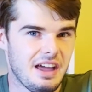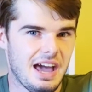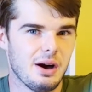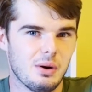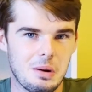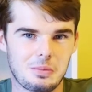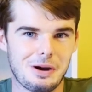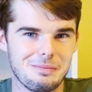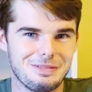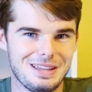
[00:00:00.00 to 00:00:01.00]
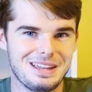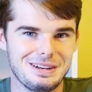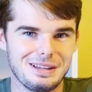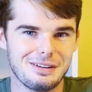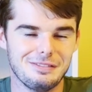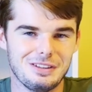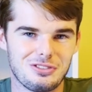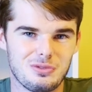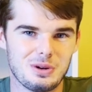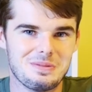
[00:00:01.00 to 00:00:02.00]
how abrupt the ending of
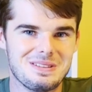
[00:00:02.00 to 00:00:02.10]
this film